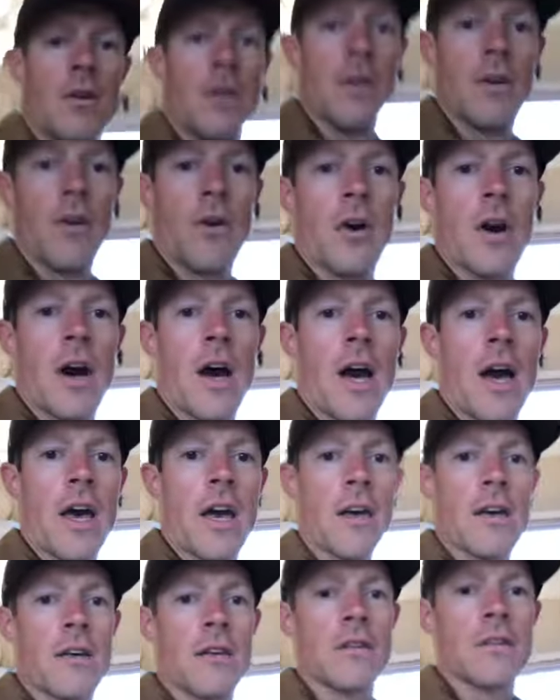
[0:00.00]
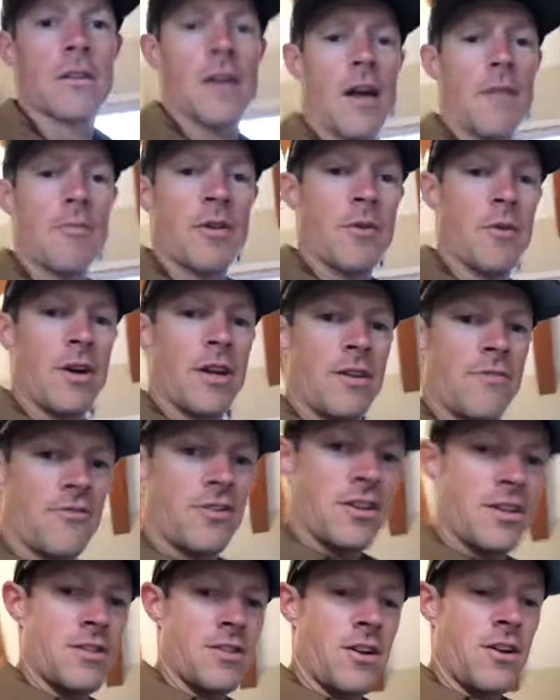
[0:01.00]
Oh, hi. I've been waiting for
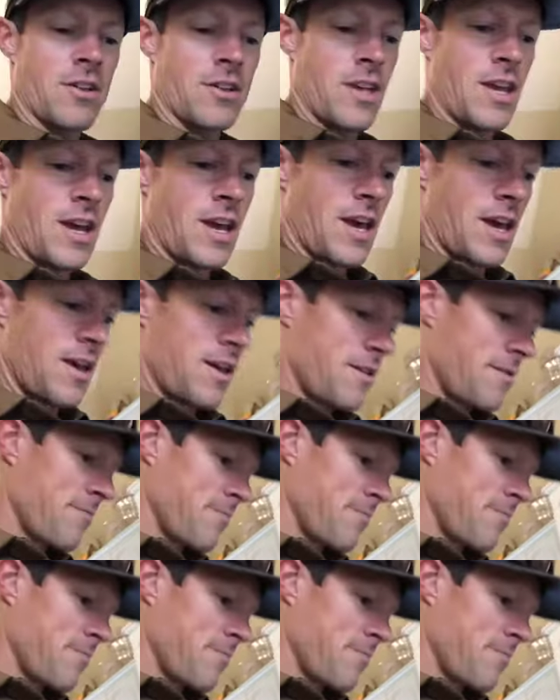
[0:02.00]
this all day.